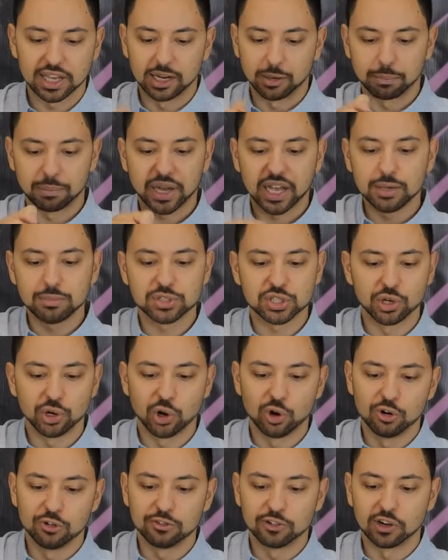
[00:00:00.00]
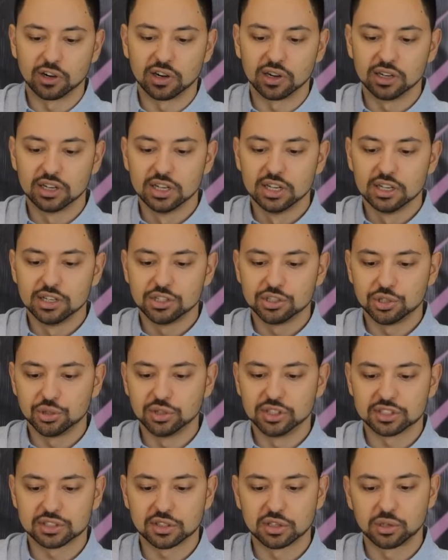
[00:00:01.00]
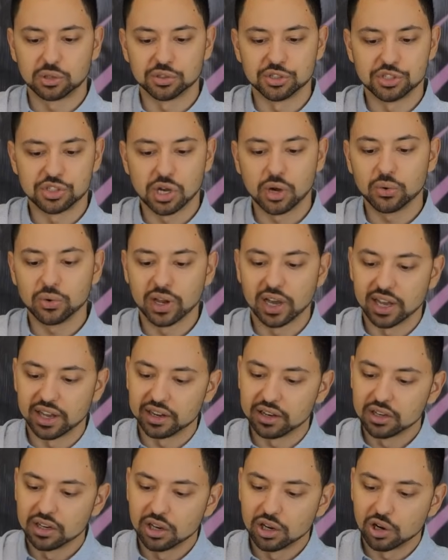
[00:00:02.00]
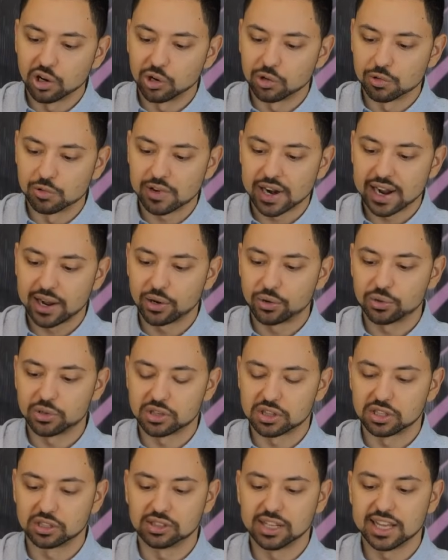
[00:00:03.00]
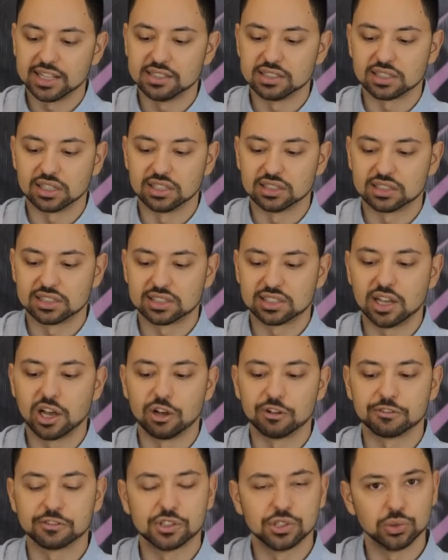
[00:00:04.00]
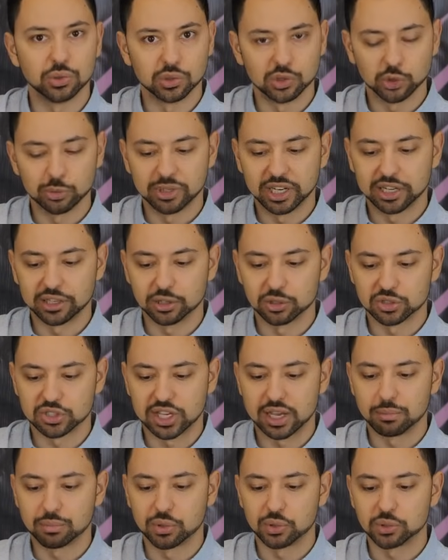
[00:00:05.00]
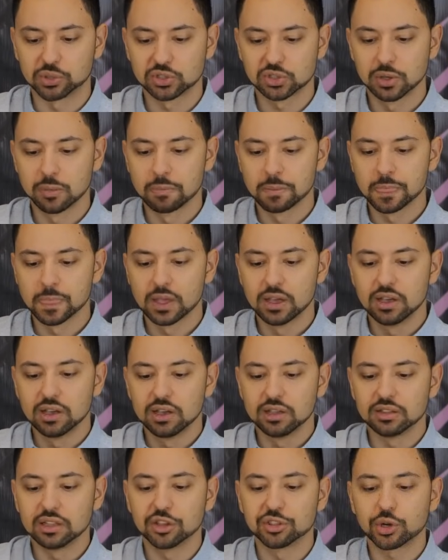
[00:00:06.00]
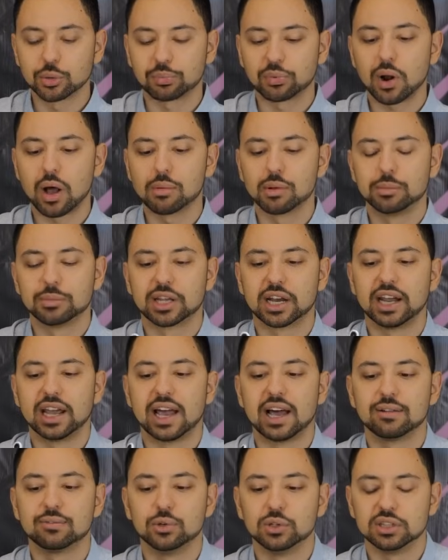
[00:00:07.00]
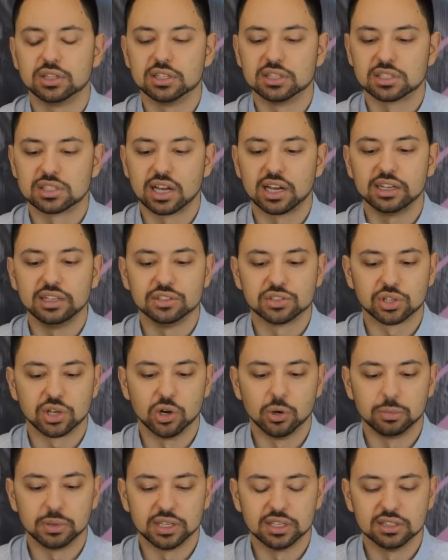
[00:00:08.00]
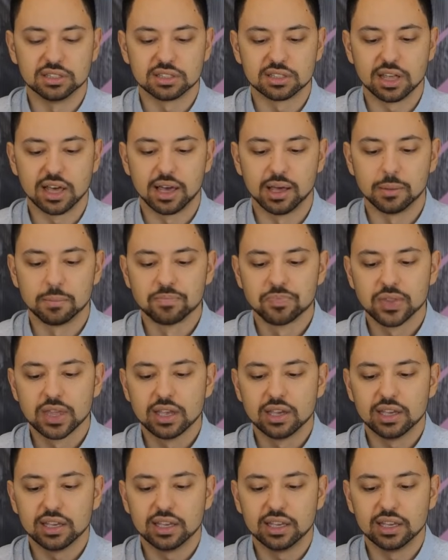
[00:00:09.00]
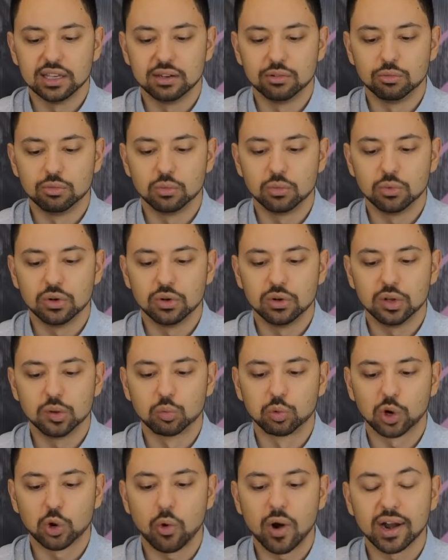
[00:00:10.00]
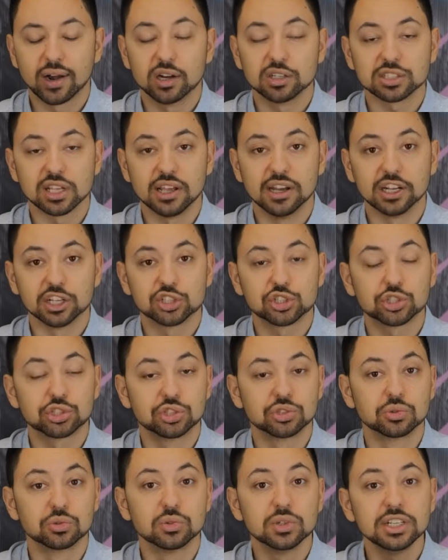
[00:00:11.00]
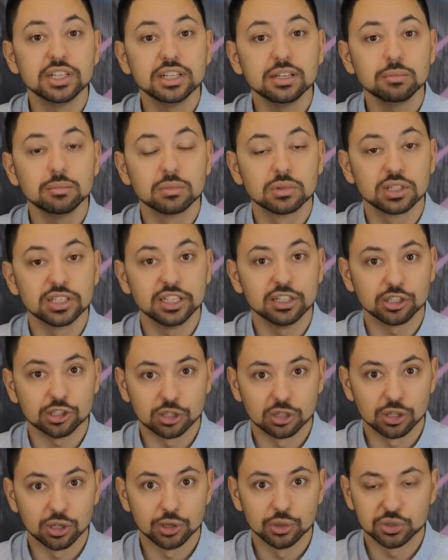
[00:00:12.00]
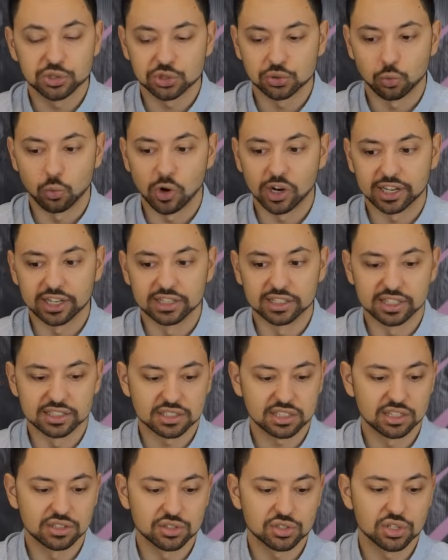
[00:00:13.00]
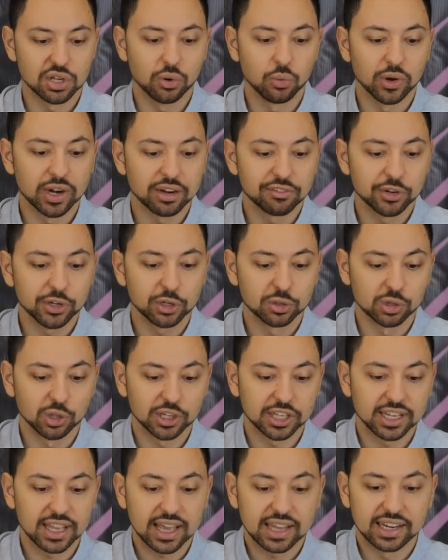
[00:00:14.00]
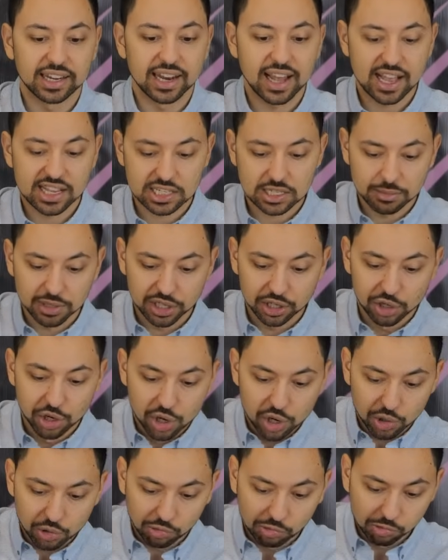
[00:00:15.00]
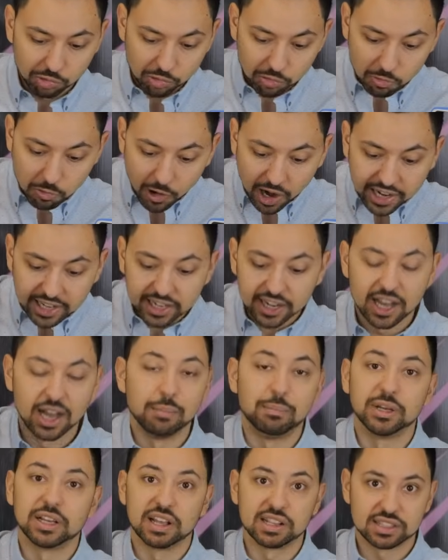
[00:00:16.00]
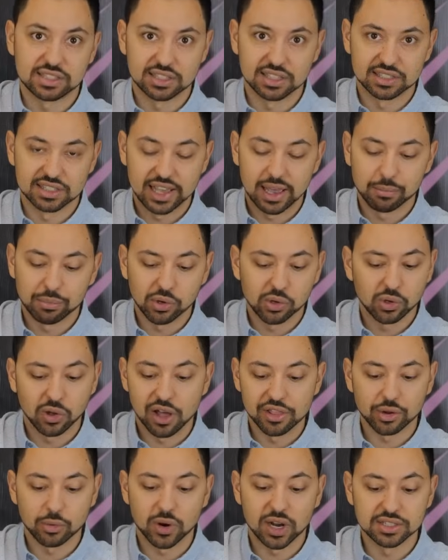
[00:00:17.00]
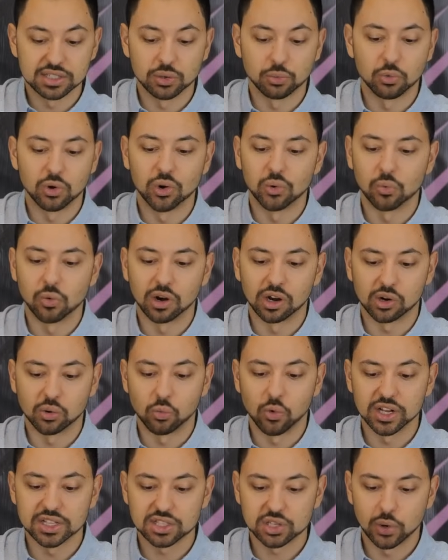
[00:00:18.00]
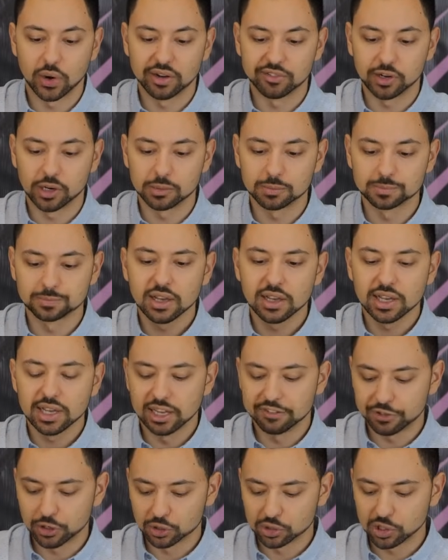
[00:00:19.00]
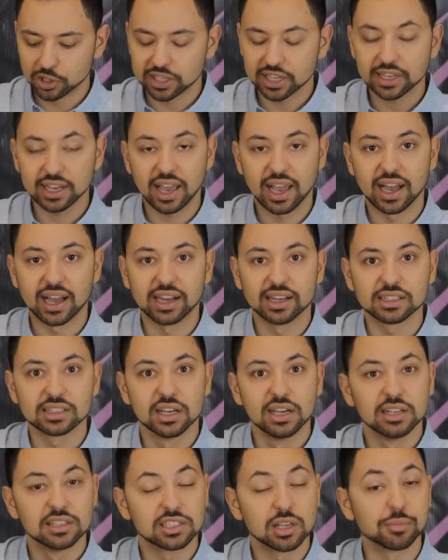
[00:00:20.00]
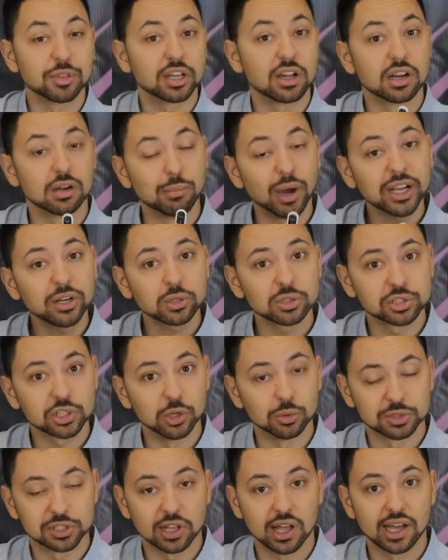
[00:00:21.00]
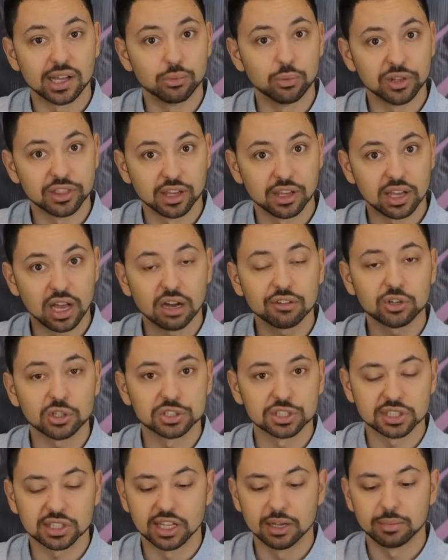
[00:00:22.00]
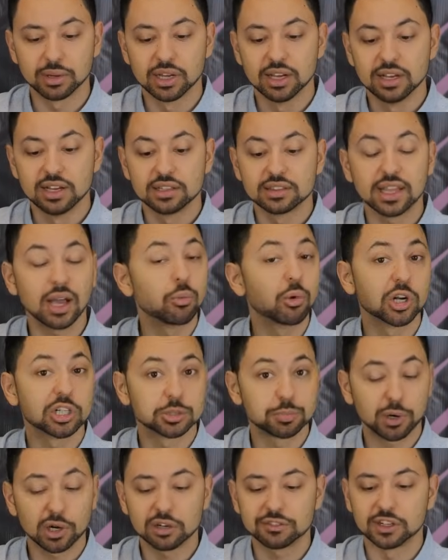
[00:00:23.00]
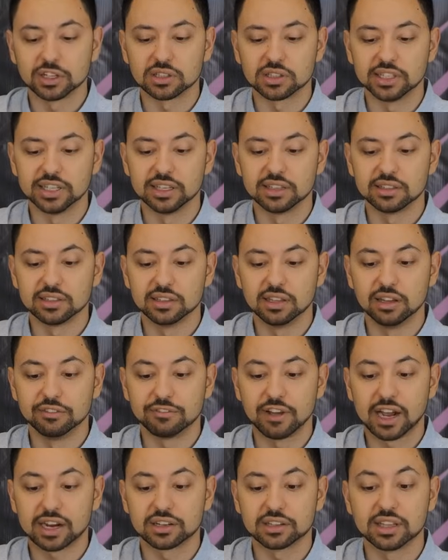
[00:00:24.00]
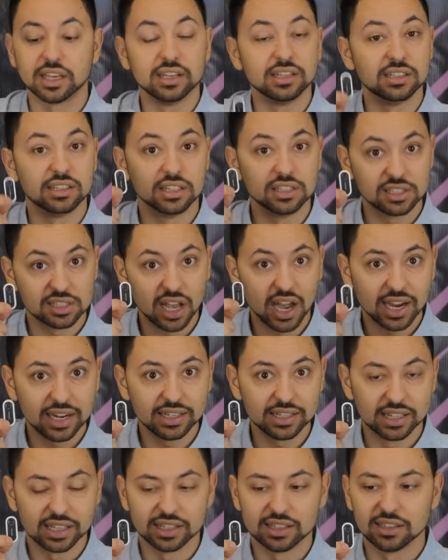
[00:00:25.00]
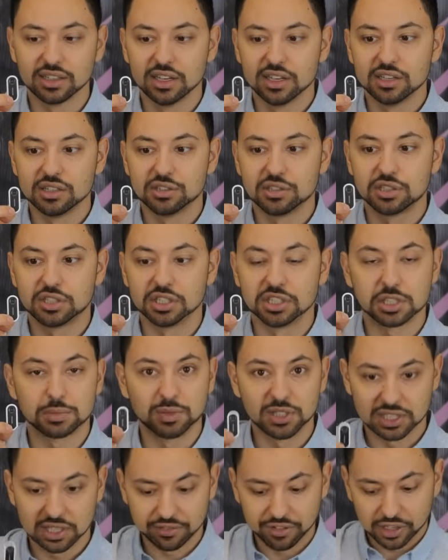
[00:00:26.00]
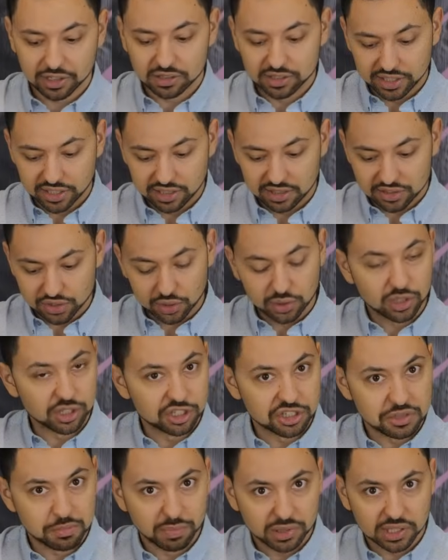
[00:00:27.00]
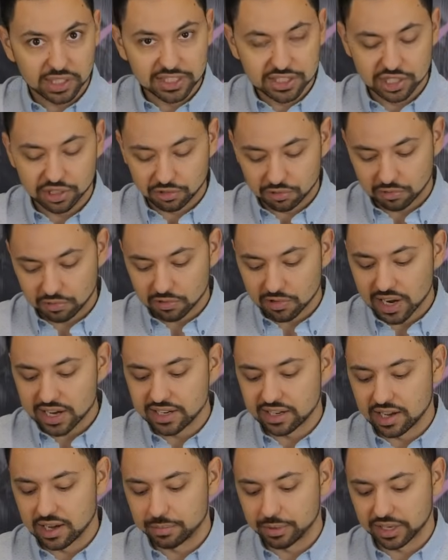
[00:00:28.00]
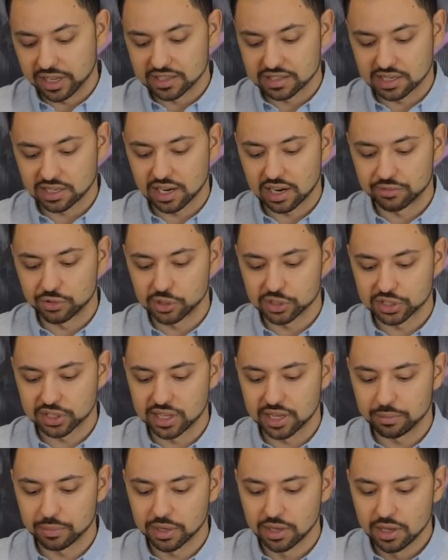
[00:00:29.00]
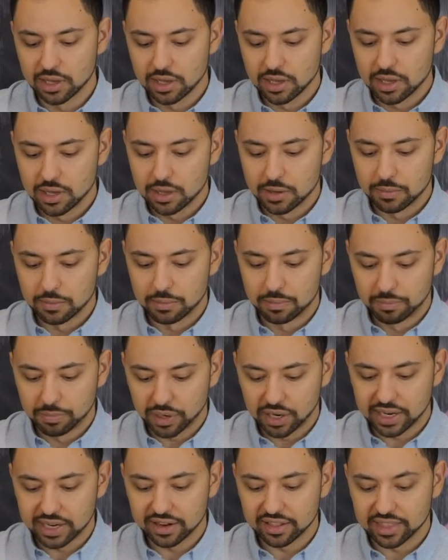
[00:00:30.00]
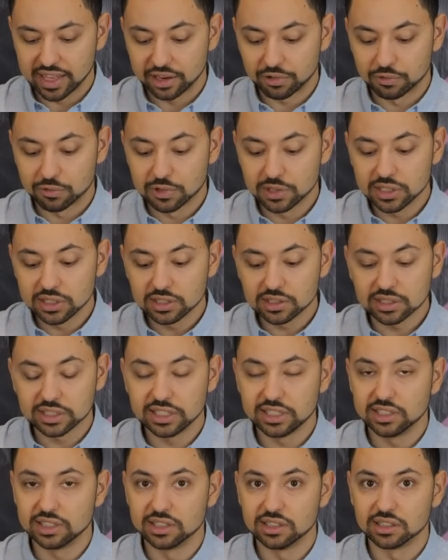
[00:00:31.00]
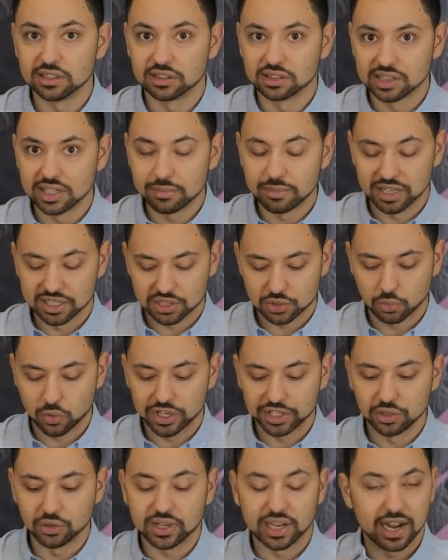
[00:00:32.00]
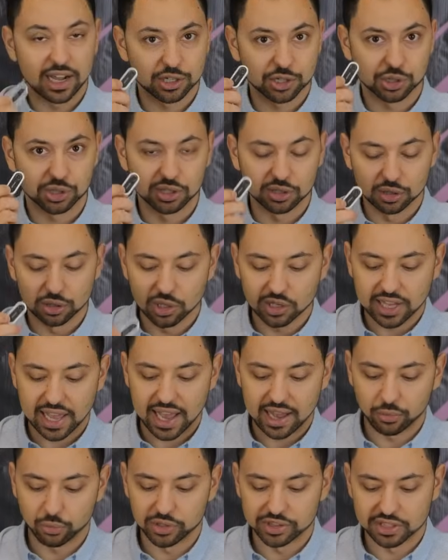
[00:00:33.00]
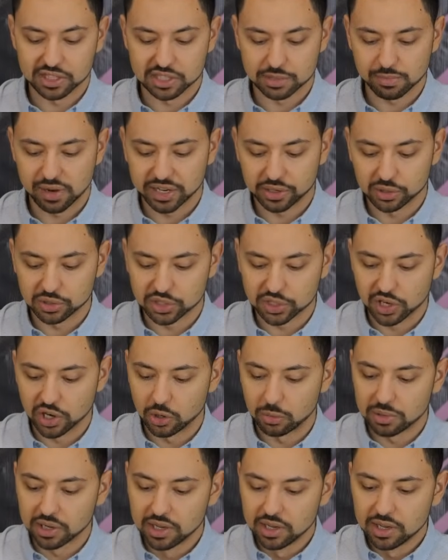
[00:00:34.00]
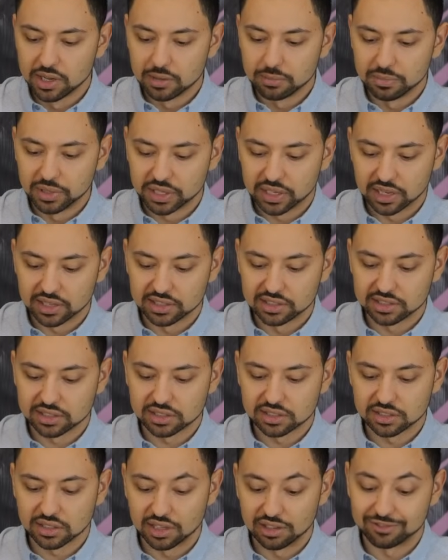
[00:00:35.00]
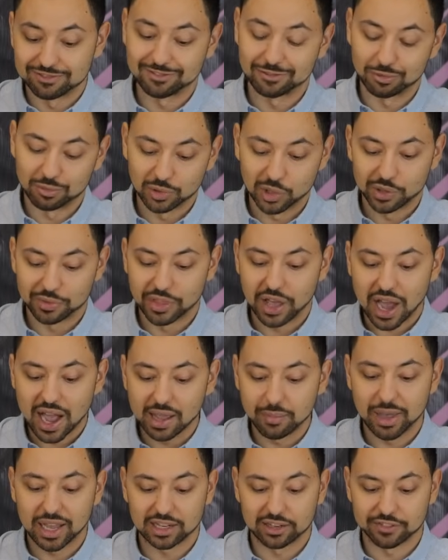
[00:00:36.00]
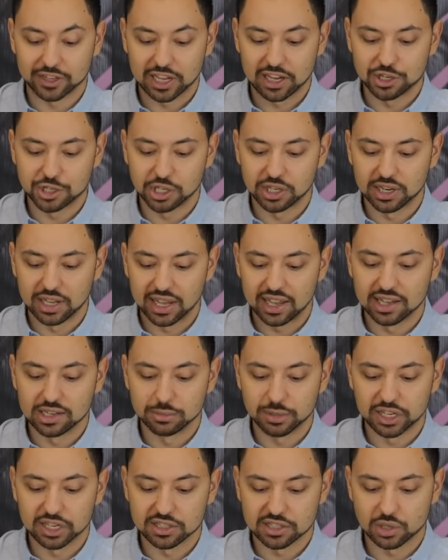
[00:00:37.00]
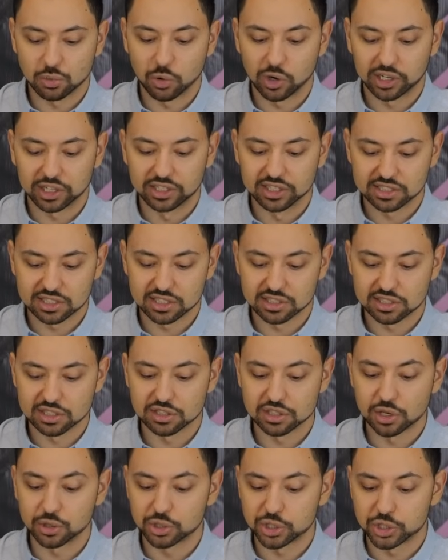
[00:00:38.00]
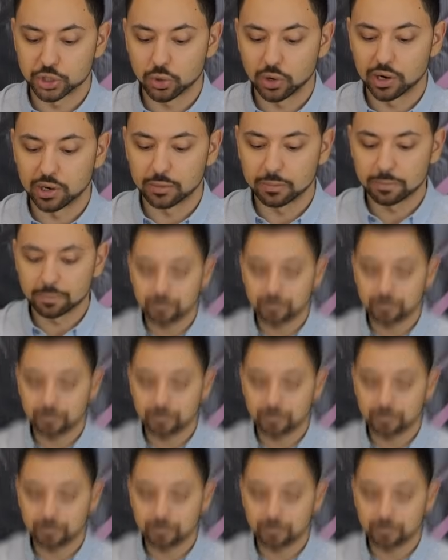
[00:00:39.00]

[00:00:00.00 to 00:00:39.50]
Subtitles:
and it pipes it over to this little donut around the lens itself to illuminate your samples. The other problem that I have with this Tinyscope is that it requires an extremely close working distance. So whatever you're looking at, it has to be right up against the sample, otherwise it won't work whatsoever. If you're looking at something on a microscope slide with a cover slip, that works perfectly. In fact, they designed it to specifically so you could just place it right up against a cover slip. But that really limits what you can actually look at with this microscope because of, the high magnification and because the working distance is so short.